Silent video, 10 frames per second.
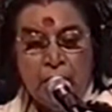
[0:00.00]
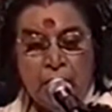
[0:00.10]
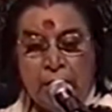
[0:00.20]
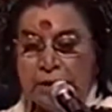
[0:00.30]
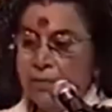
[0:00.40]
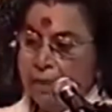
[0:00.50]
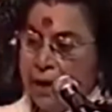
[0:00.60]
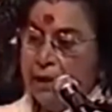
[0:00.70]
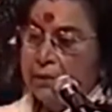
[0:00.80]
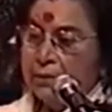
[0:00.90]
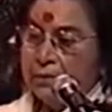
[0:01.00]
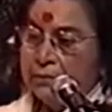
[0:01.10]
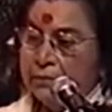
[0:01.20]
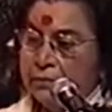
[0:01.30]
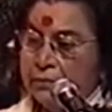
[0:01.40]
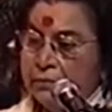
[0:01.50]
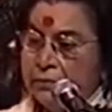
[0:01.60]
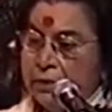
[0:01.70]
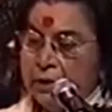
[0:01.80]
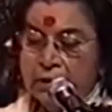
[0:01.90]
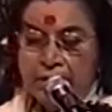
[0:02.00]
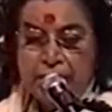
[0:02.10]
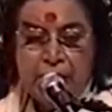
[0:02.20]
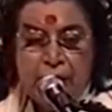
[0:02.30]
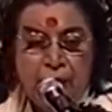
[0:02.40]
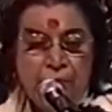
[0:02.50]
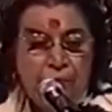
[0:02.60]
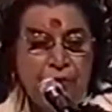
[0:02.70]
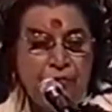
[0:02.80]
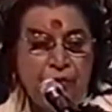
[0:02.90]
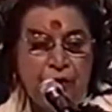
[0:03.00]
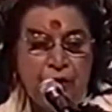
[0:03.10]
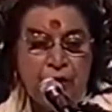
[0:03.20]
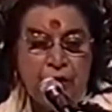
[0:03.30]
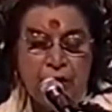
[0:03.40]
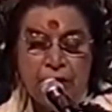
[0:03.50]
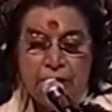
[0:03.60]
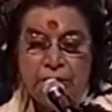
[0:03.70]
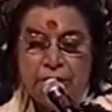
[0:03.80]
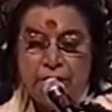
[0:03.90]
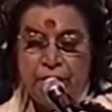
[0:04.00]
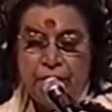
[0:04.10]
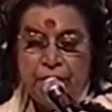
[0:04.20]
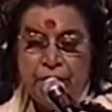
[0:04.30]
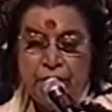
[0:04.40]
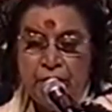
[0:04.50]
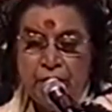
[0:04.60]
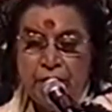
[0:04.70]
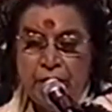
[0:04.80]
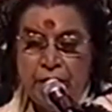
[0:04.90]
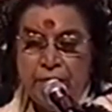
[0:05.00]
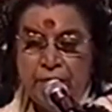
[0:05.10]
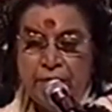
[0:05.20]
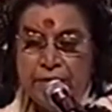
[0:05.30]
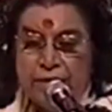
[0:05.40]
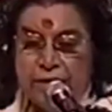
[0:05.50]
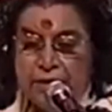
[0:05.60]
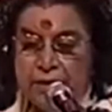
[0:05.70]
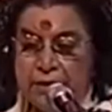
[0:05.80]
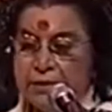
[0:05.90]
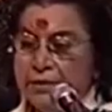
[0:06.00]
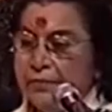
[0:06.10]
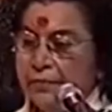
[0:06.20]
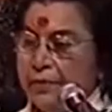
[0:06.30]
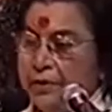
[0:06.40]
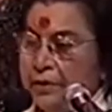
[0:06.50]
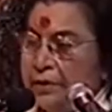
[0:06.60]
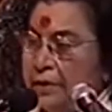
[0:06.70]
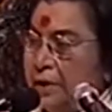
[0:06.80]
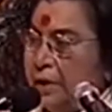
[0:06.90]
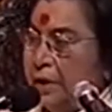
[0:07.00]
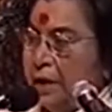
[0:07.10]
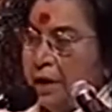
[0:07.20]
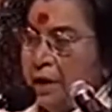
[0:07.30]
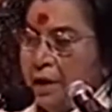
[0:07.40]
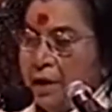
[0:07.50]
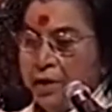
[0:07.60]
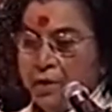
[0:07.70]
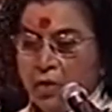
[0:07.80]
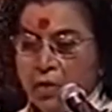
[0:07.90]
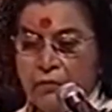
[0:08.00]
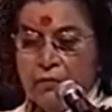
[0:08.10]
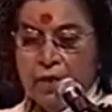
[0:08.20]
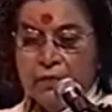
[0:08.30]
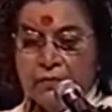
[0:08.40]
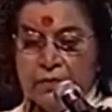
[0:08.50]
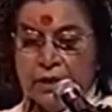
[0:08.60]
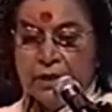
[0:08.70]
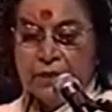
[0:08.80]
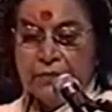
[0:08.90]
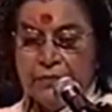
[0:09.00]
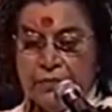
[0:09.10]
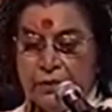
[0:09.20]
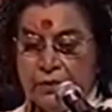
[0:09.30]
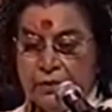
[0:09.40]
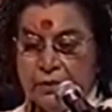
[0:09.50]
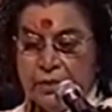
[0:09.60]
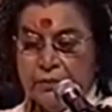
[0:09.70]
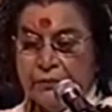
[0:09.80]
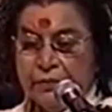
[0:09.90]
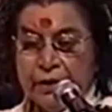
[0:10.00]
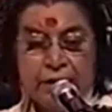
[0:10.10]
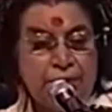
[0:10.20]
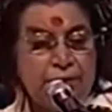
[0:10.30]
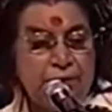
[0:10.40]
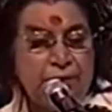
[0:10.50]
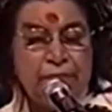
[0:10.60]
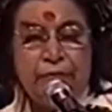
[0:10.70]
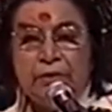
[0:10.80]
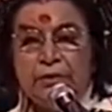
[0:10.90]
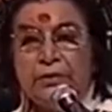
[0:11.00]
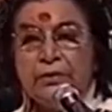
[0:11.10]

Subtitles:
It's a miracle. See, every tree is different, every seed is different, and all flowers are different, their fragrance is different.